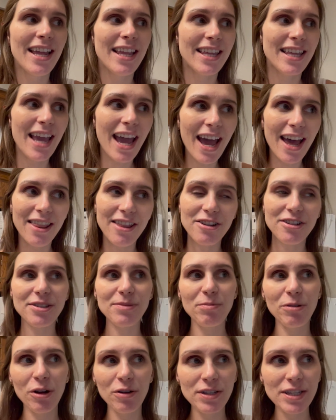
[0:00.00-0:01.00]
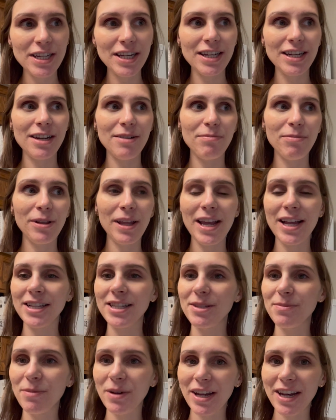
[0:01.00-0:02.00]
yeah, there's protein in
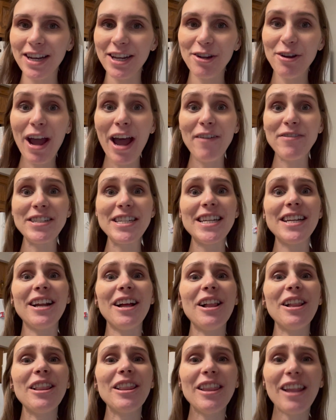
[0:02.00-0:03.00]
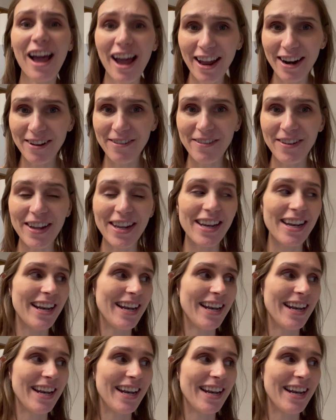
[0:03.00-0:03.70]
plants, but you have to eat a lot of it.